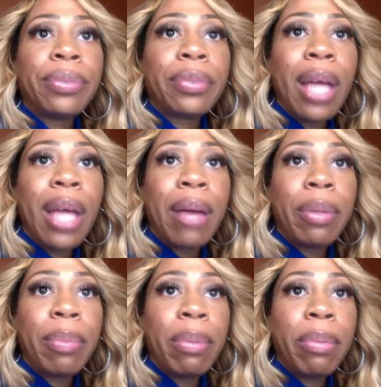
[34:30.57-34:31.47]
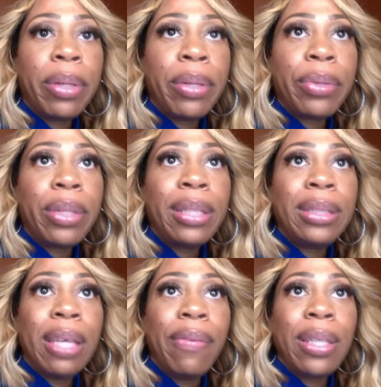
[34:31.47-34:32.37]
the people be doing. Let's see
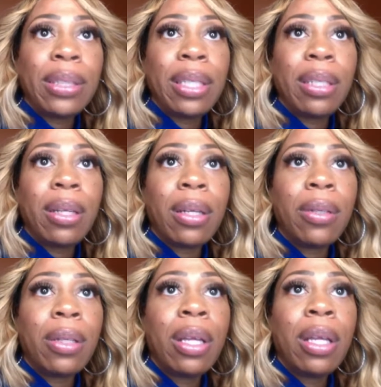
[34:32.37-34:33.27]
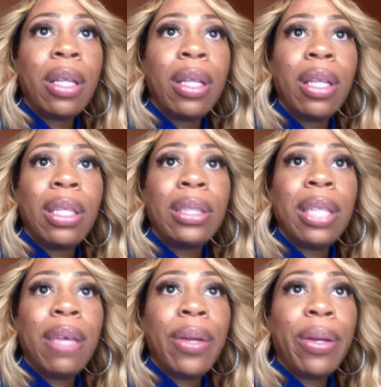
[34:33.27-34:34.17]
if he's still on. Let's see if
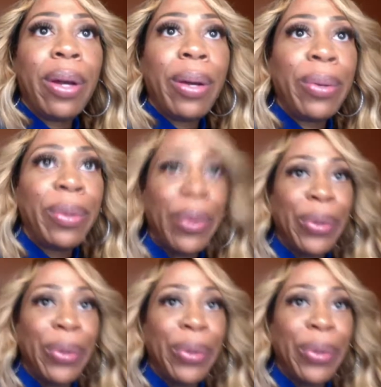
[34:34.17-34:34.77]
he'll go on